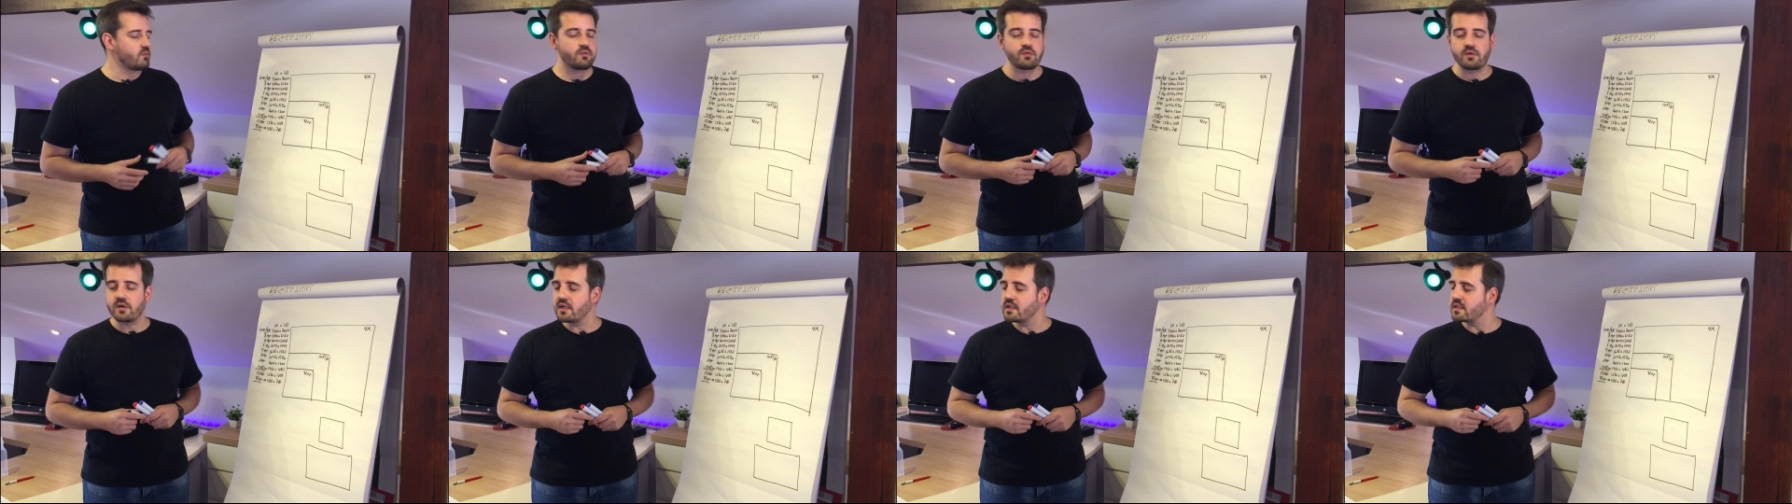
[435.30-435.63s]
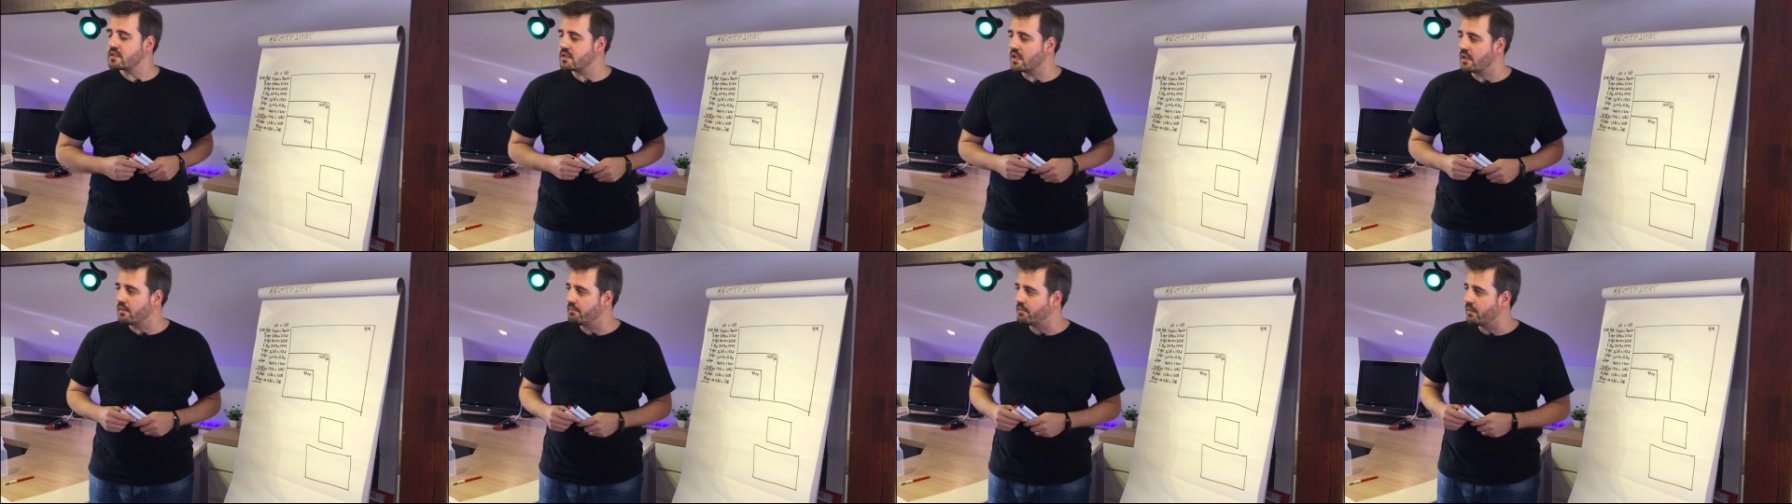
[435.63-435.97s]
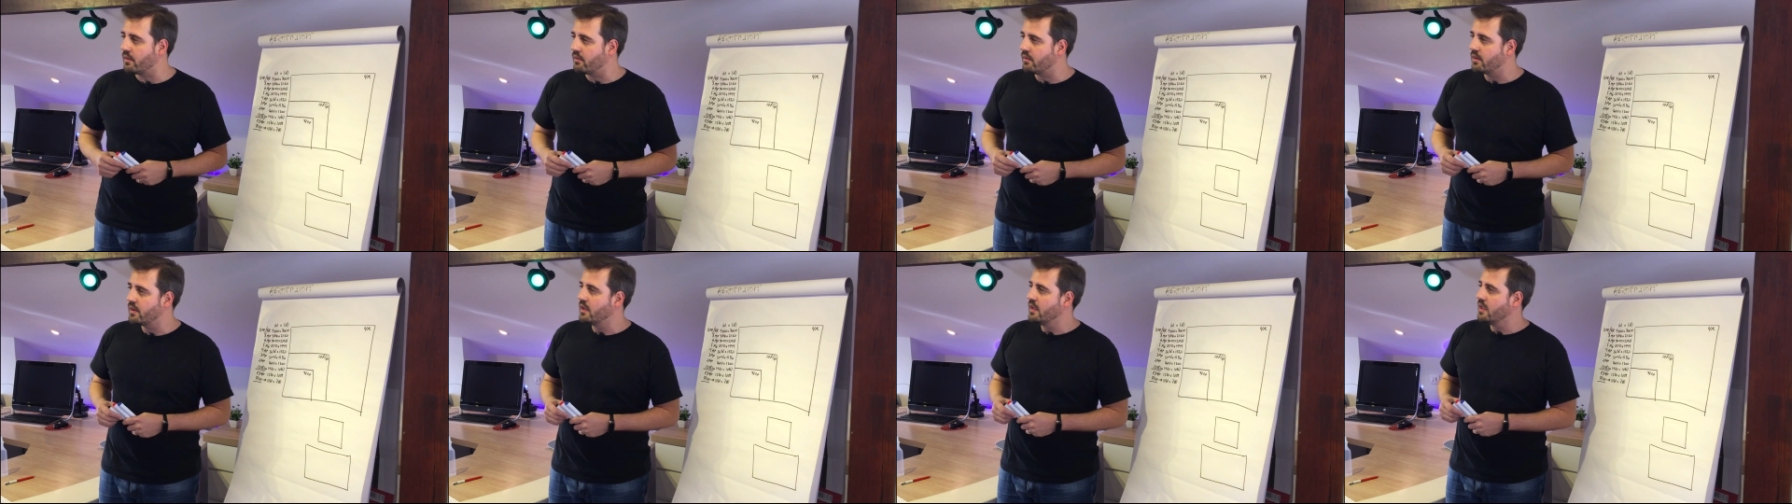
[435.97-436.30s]
for
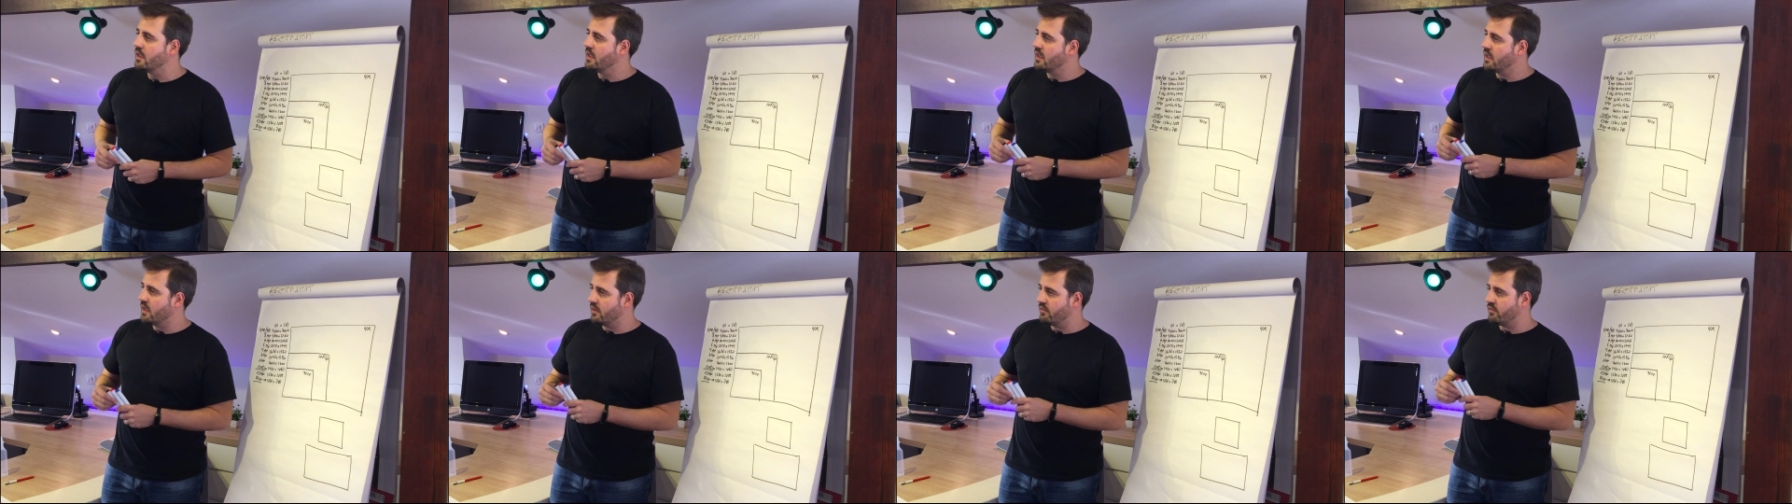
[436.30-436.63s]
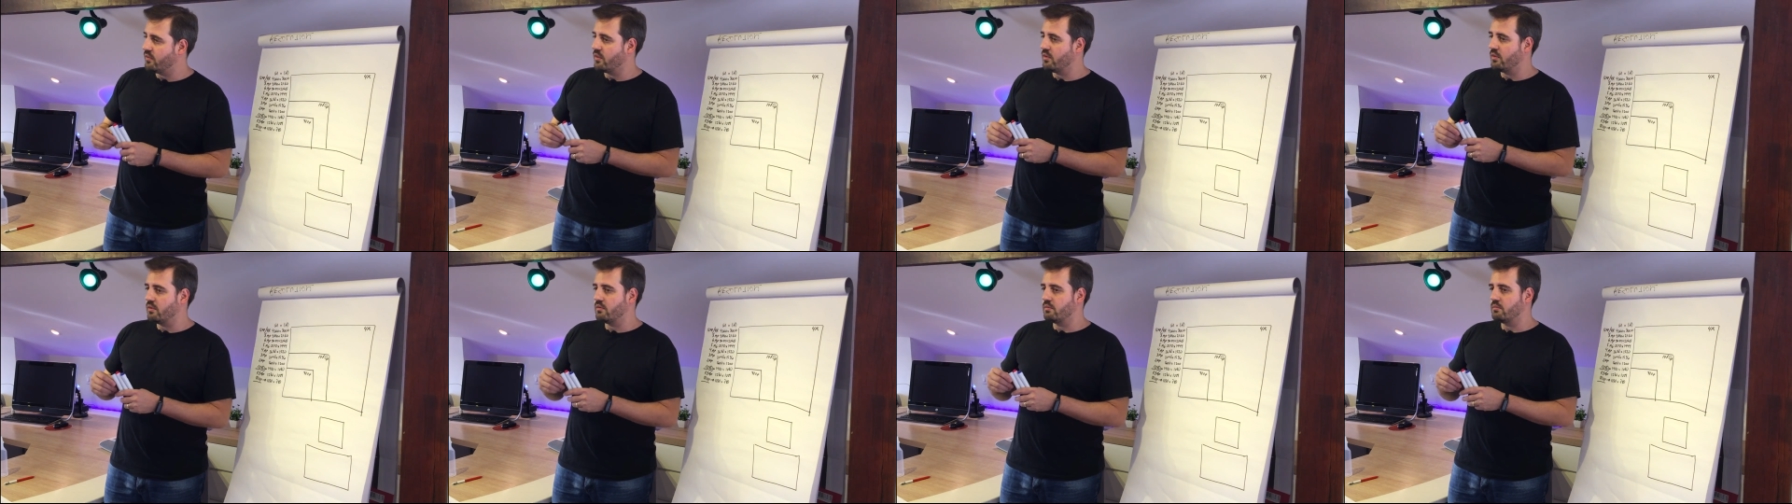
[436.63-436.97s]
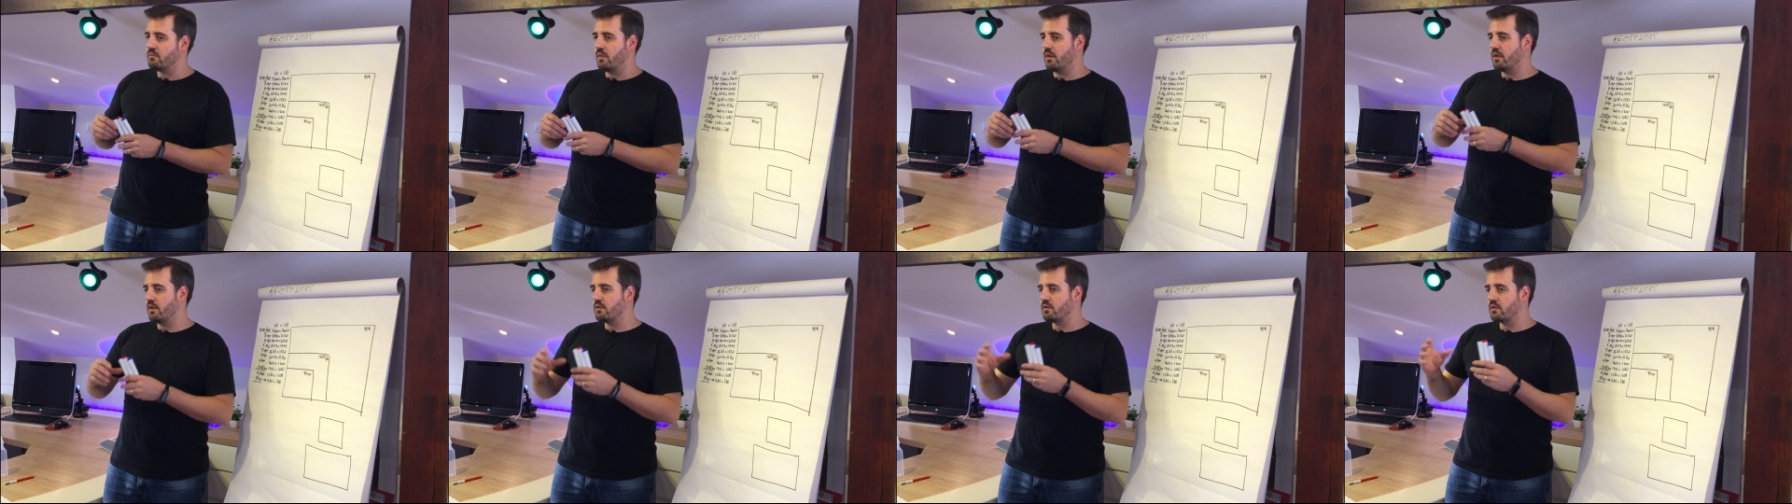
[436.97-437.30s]
example, if your
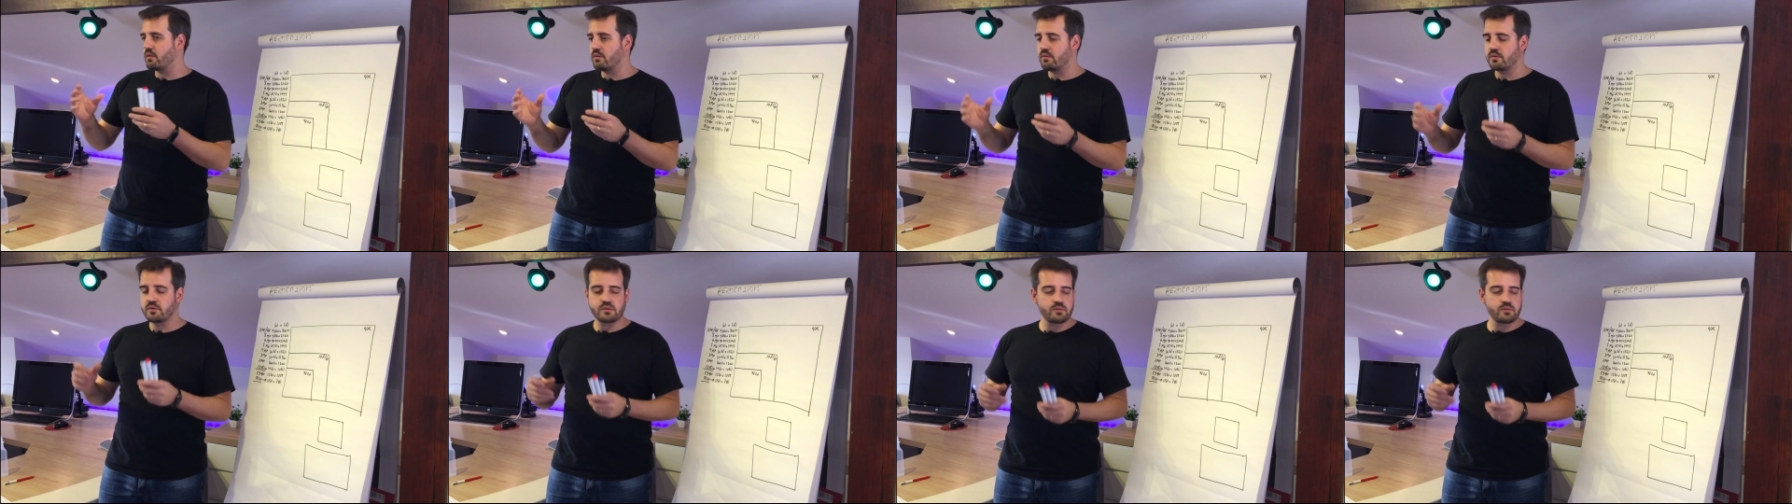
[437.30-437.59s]
monitor